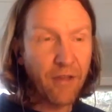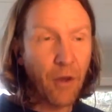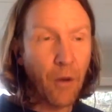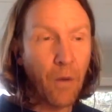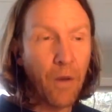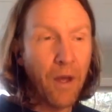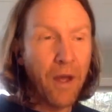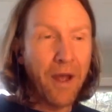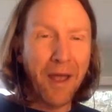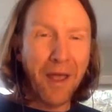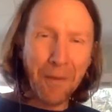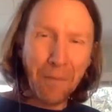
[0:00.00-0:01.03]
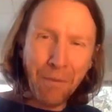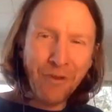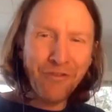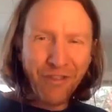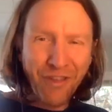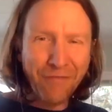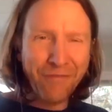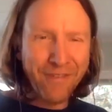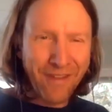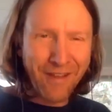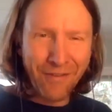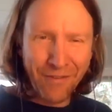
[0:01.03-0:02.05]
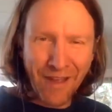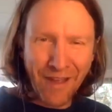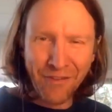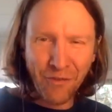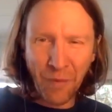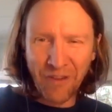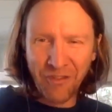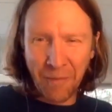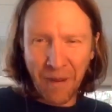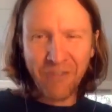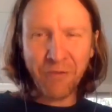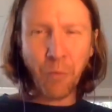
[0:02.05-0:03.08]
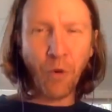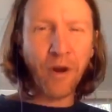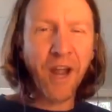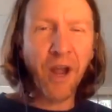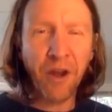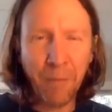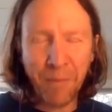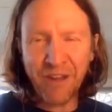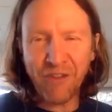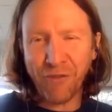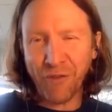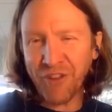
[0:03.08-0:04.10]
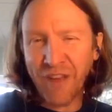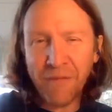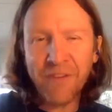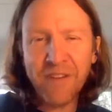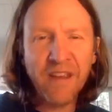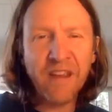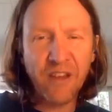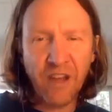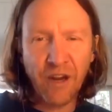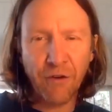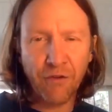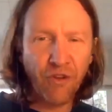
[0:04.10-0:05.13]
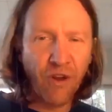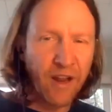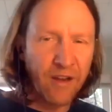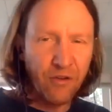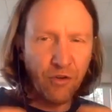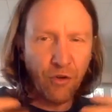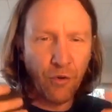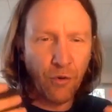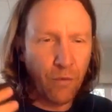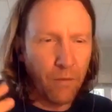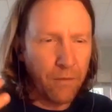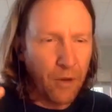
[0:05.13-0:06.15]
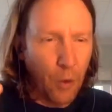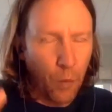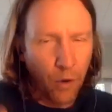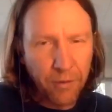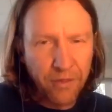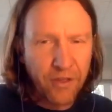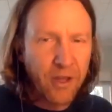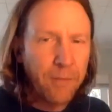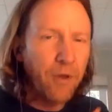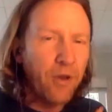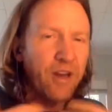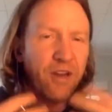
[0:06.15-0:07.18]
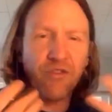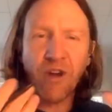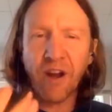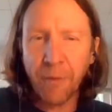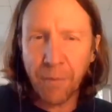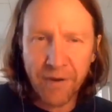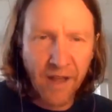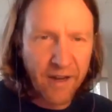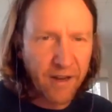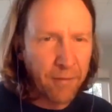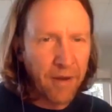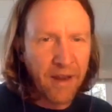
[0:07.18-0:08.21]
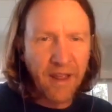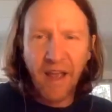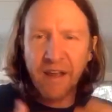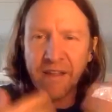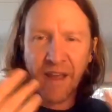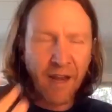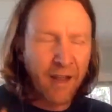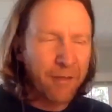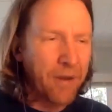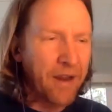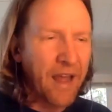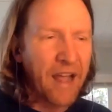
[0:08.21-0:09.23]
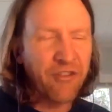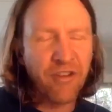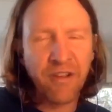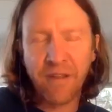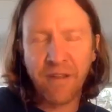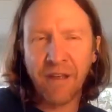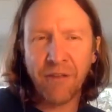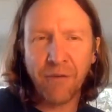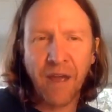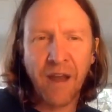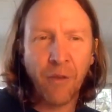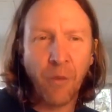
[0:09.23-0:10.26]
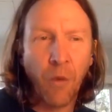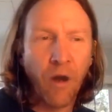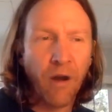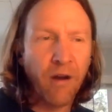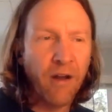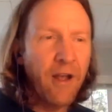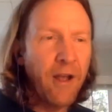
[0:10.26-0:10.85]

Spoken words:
So put yourself in that situation. Imagine working on a beach for 17 years, trying to work with the community, trying to protect as many eggs, get as many hatchings as you can in the water.